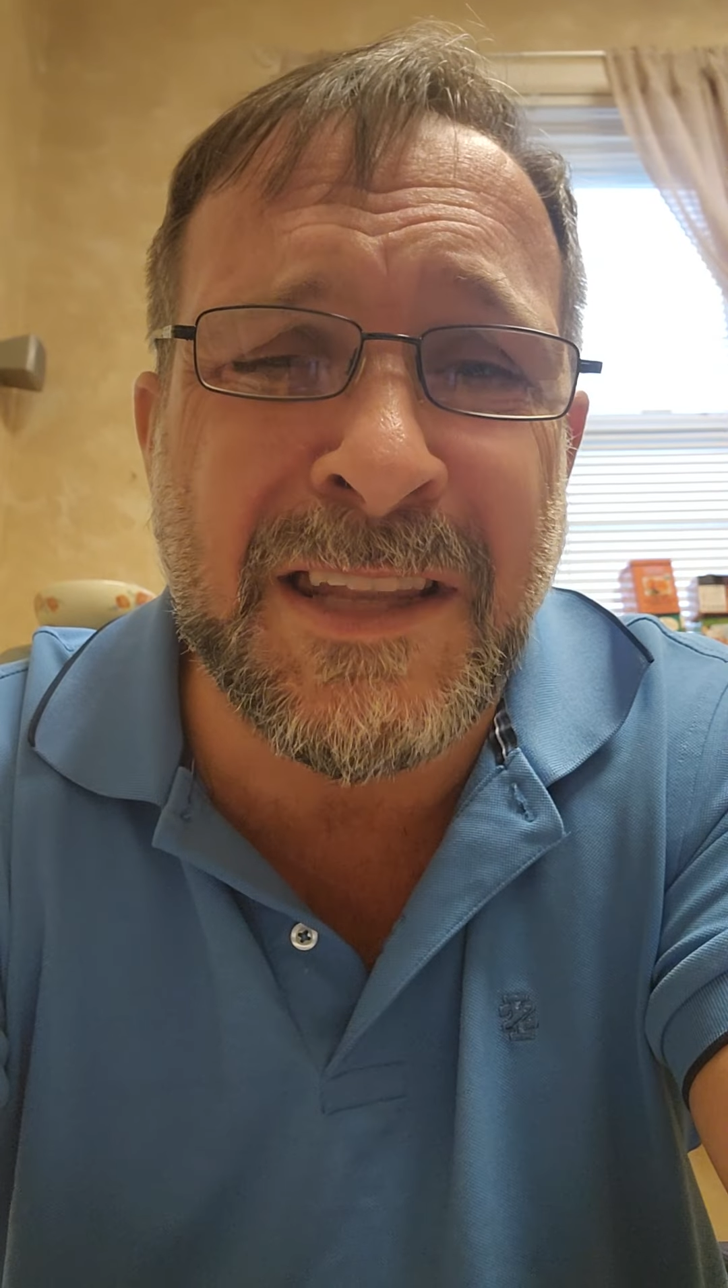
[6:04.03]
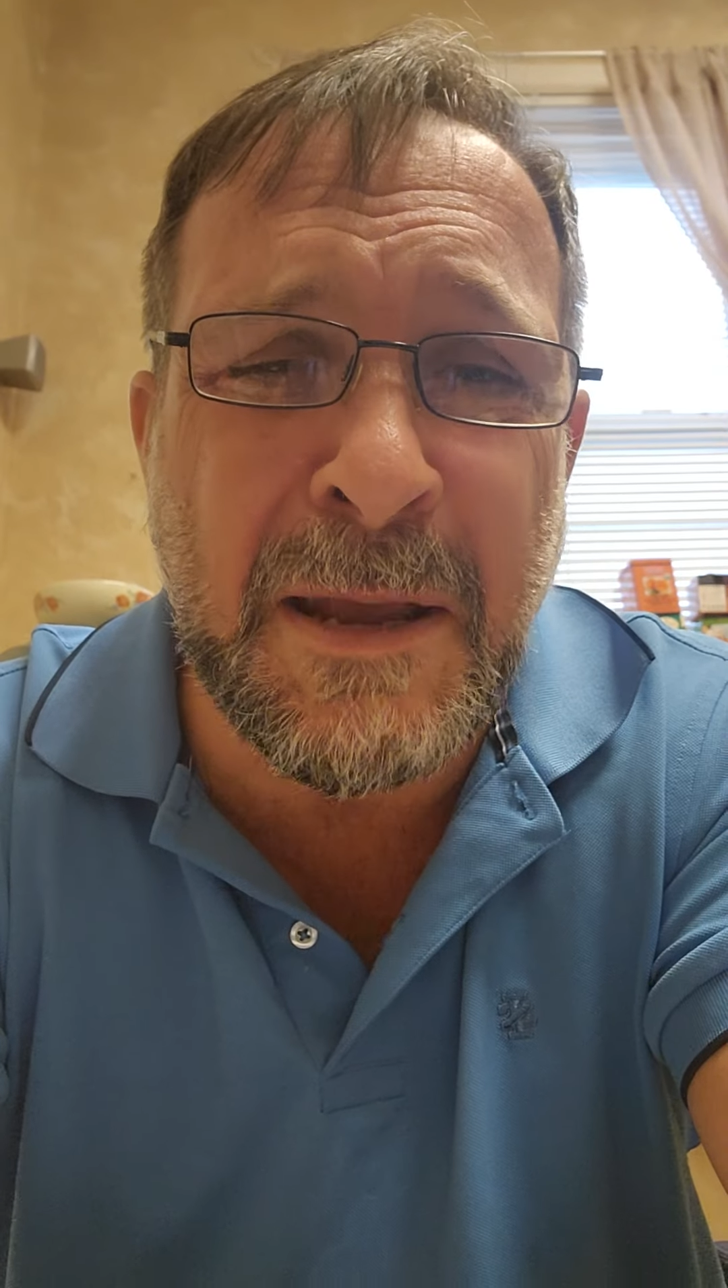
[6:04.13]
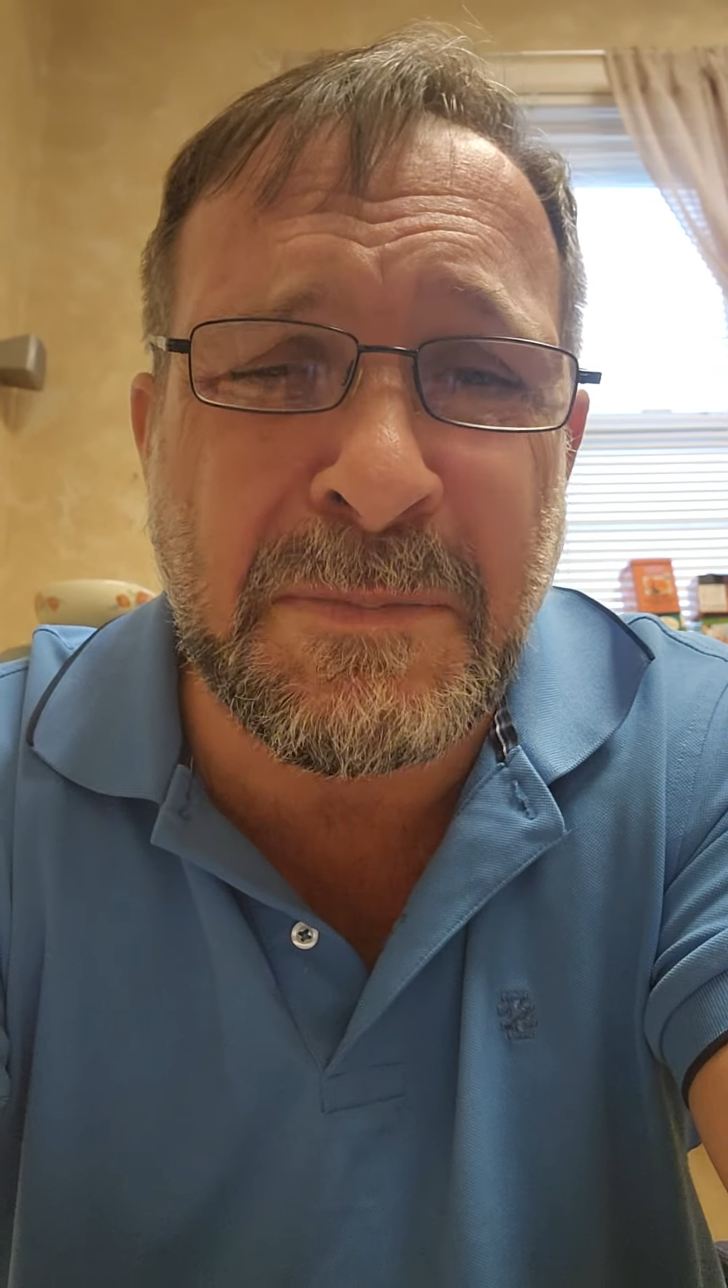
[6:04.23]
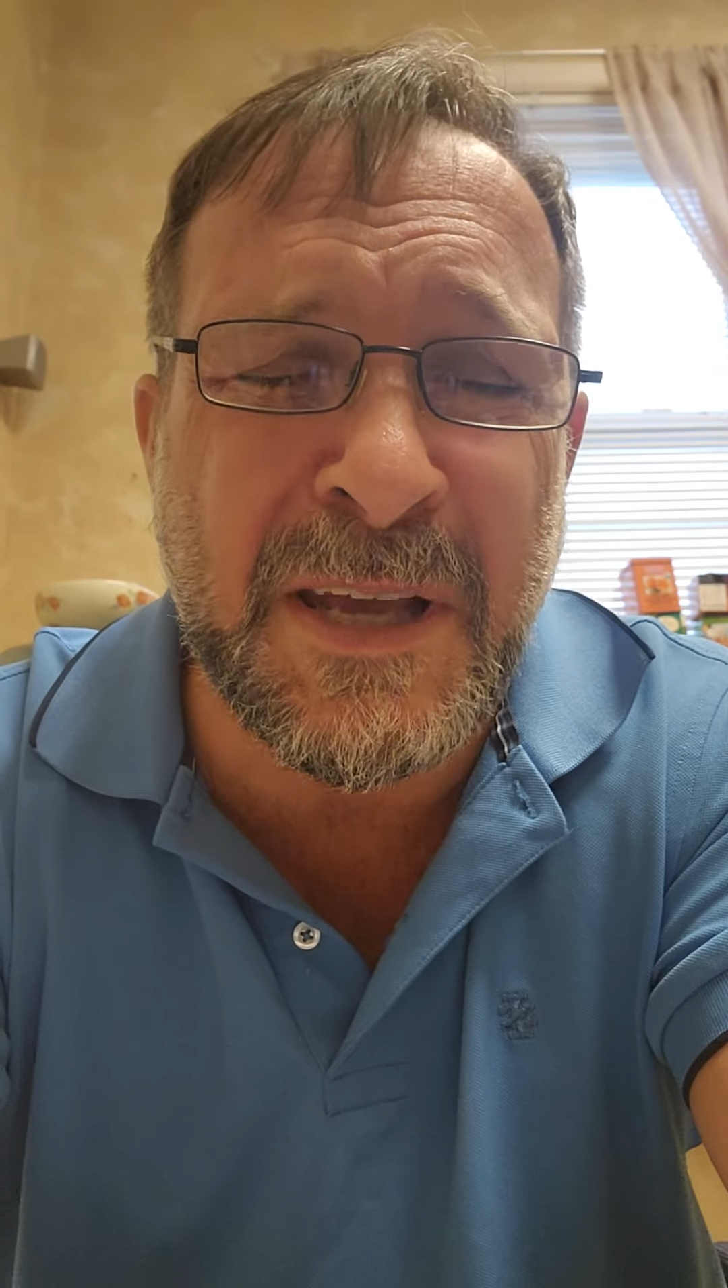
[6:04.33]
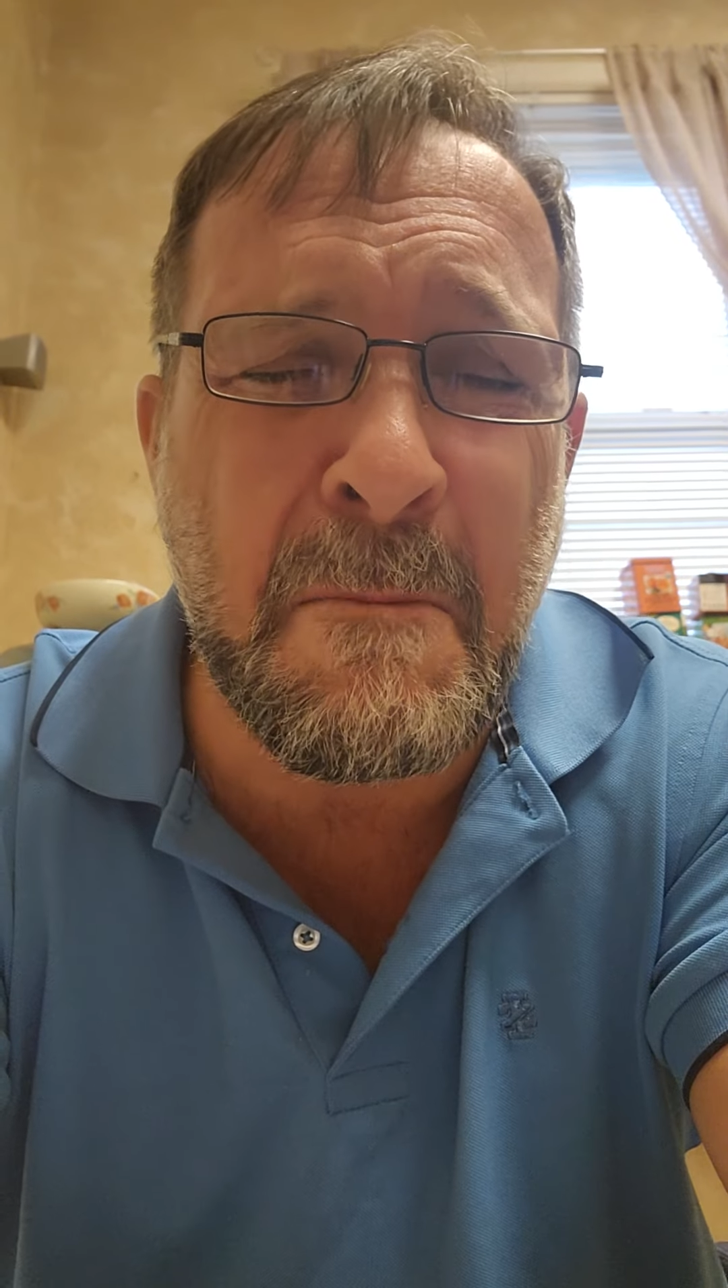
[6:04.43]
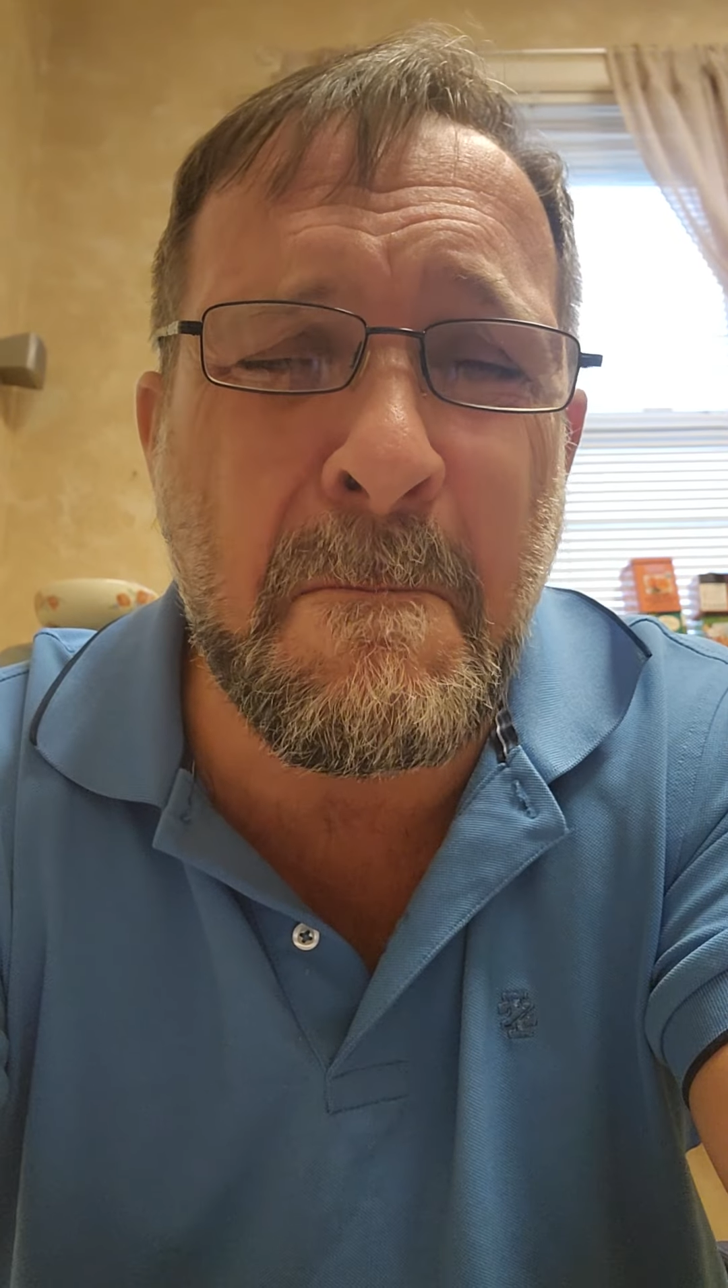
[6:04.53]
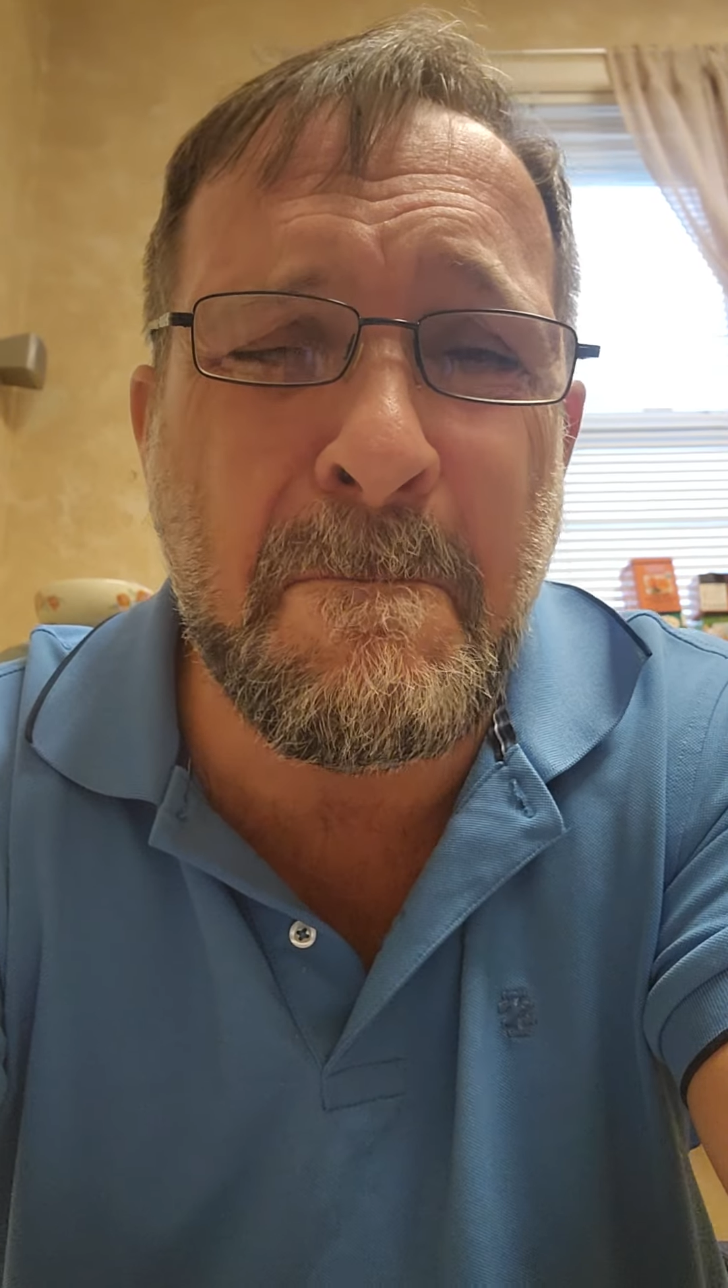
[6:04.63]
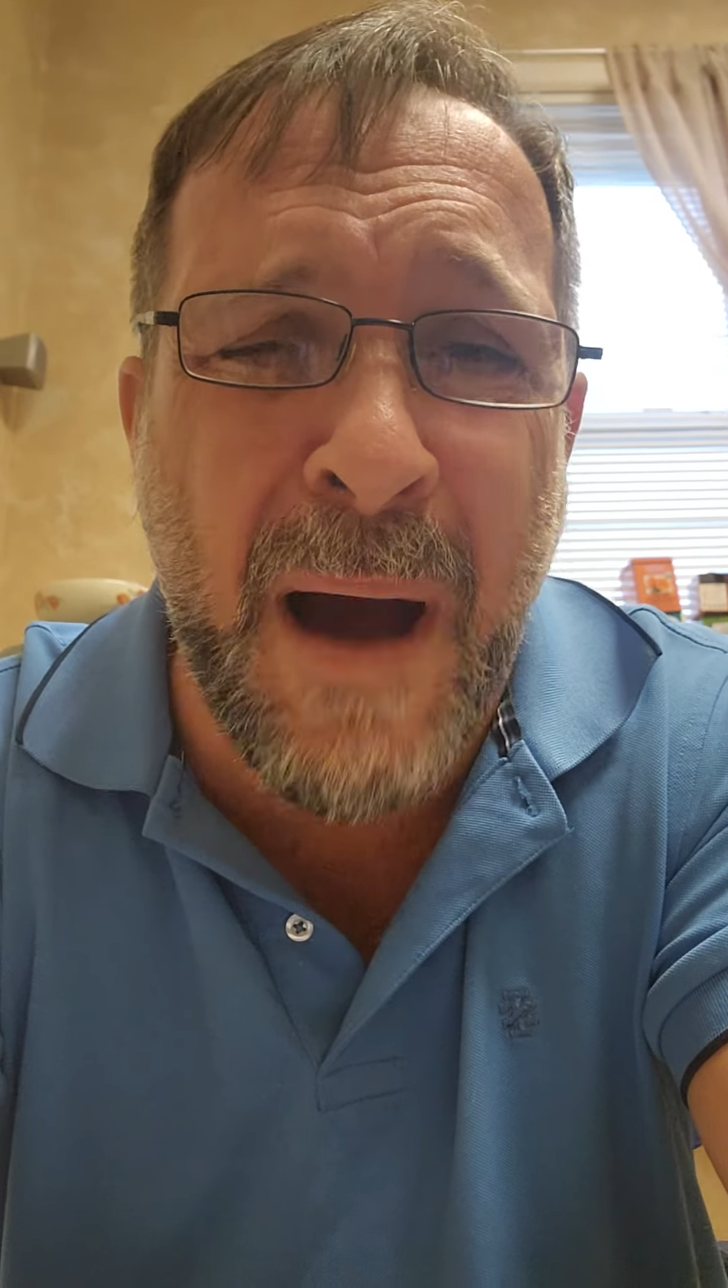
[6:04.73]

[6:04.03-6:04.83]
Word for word: leaps and